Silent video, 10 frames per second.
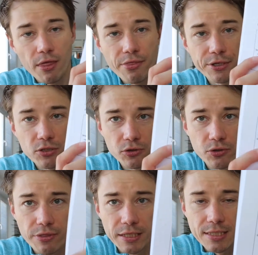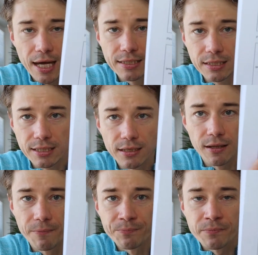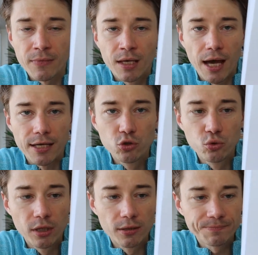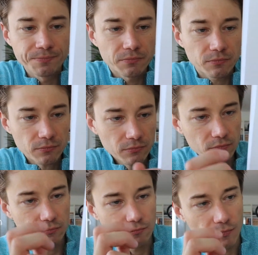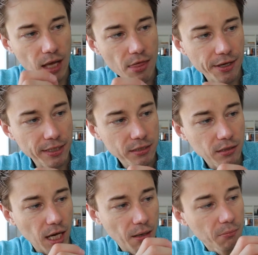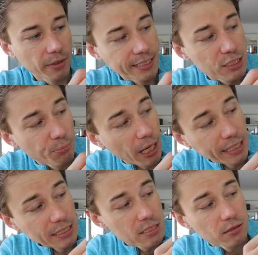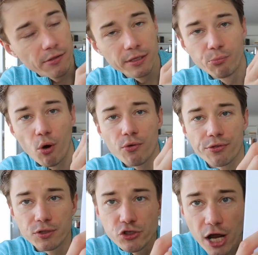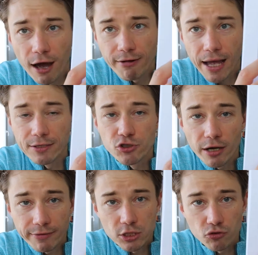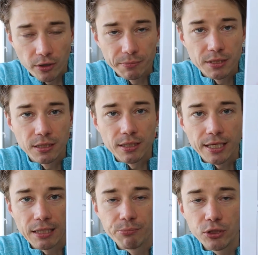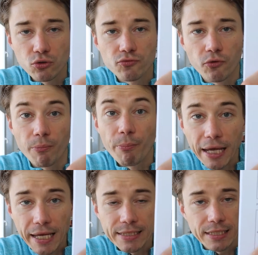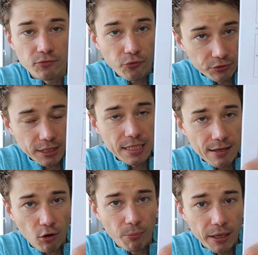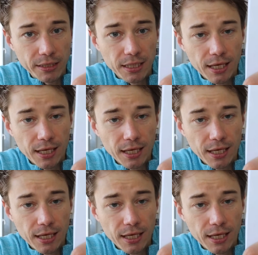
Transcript: there is also this tiny little doodle that explains that both Java and JavaScript can be used for backend and front-end development,